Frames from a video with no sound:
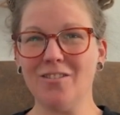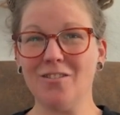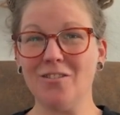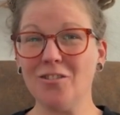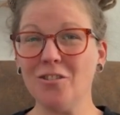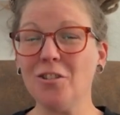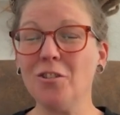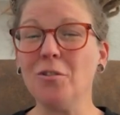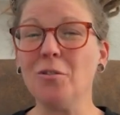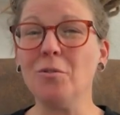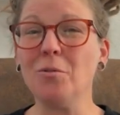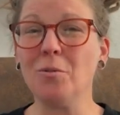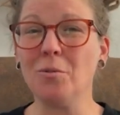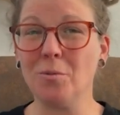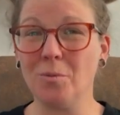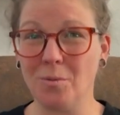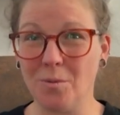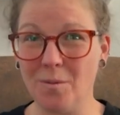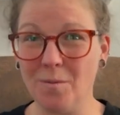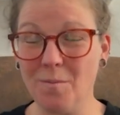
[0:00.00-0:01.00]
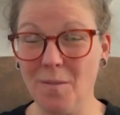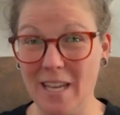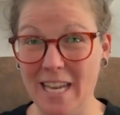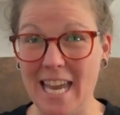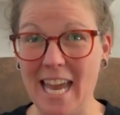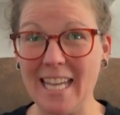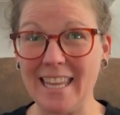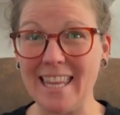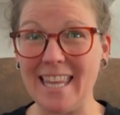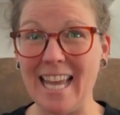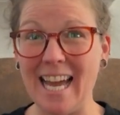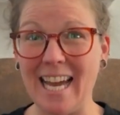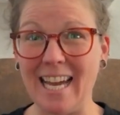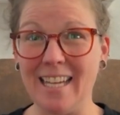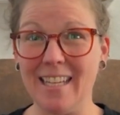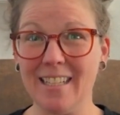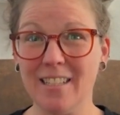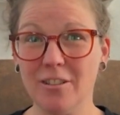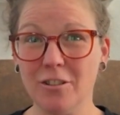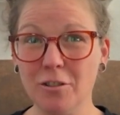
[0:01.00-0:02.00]
to get
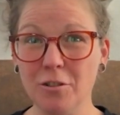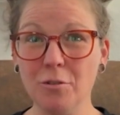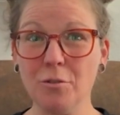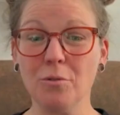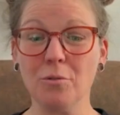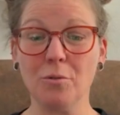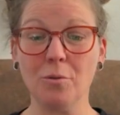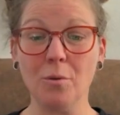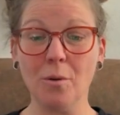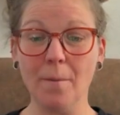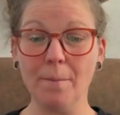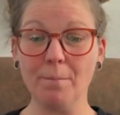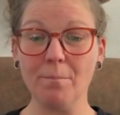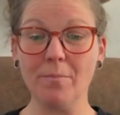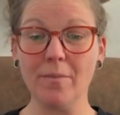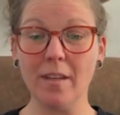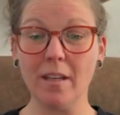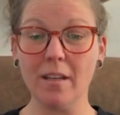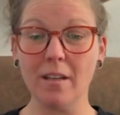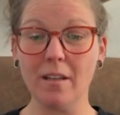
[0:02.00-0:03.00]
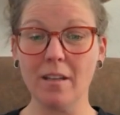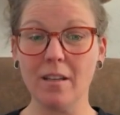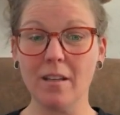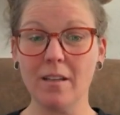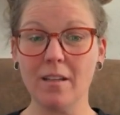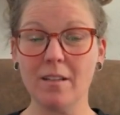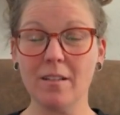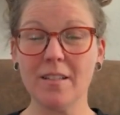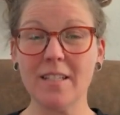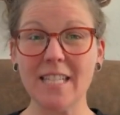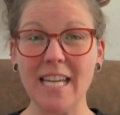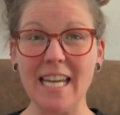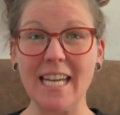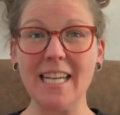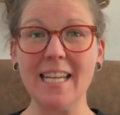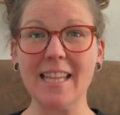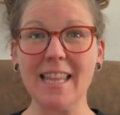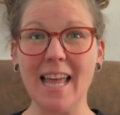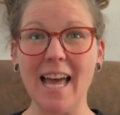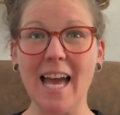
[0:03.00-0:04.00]
that, to
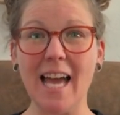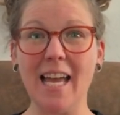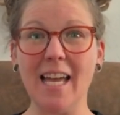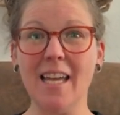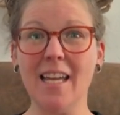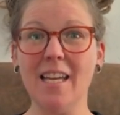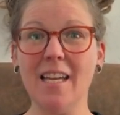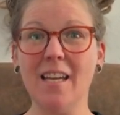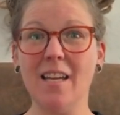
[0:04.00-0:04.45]
take that